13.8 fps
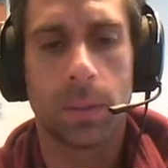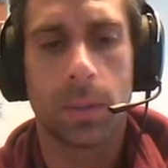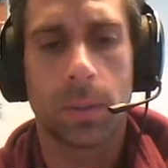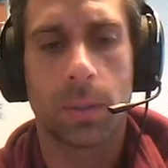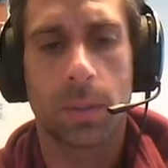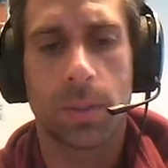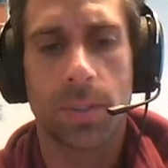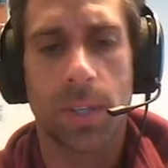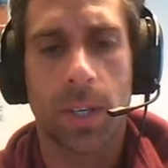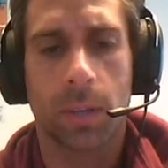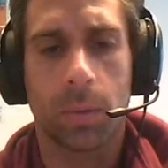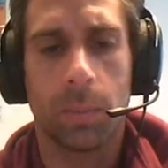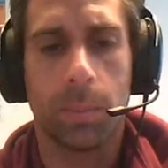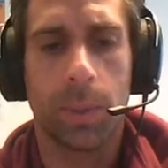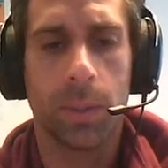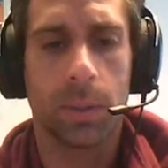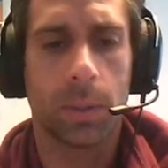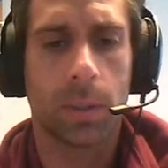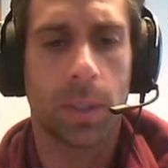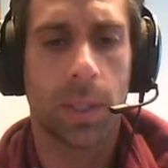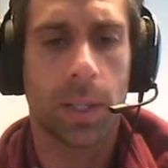Turns out
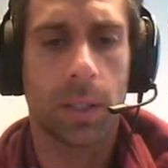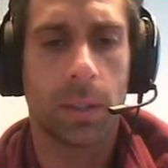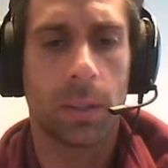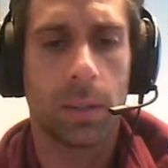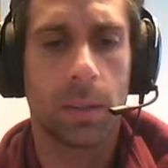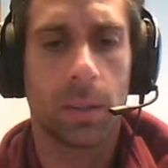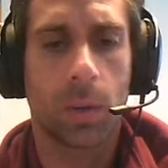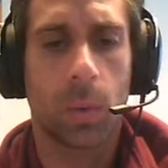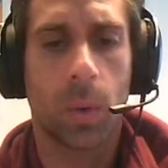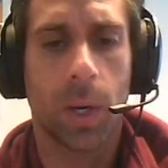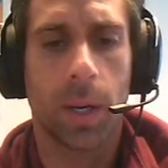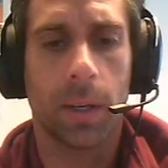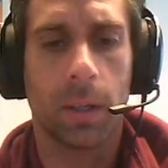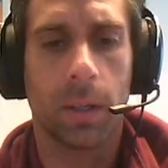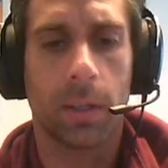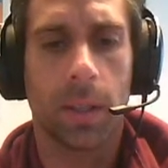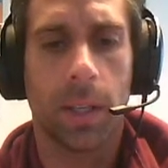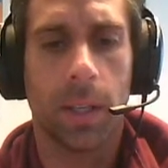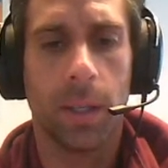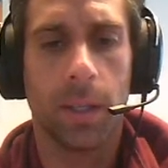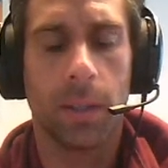Bill had acquired
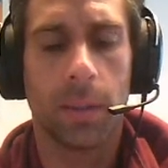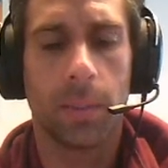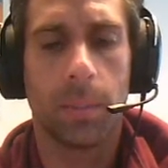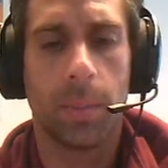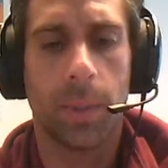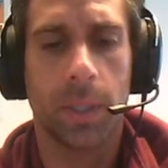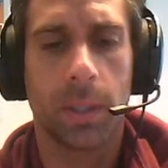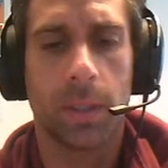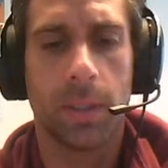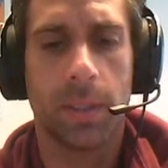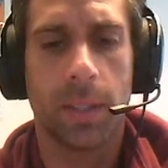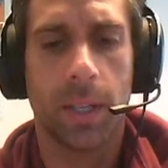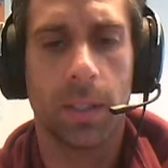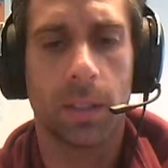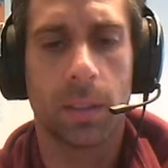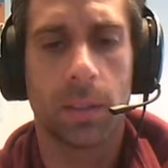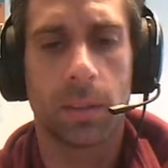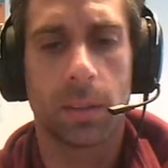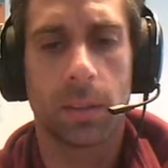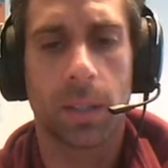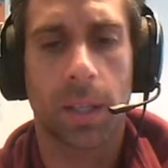a big data
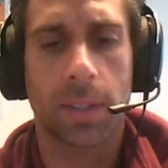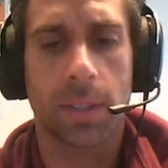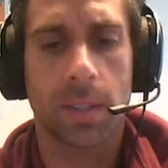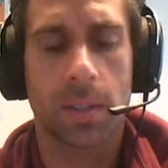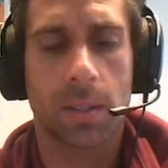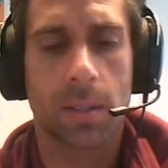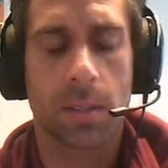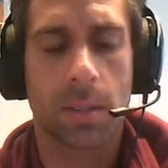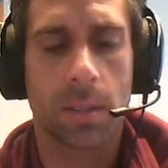license.